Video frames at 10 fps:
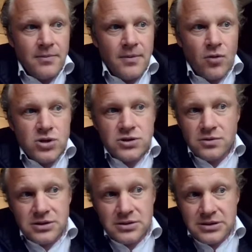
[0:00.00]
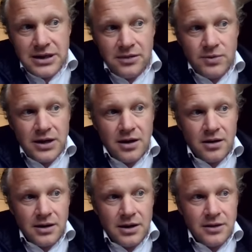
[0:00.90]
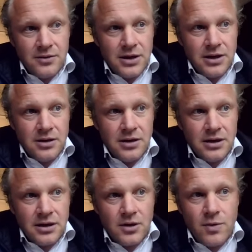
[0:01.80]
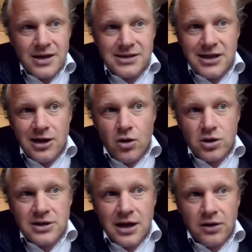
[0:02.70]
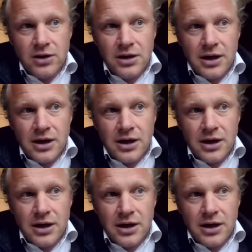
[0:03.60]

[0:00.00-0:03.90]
Also, still we are here in a quasi lockdown.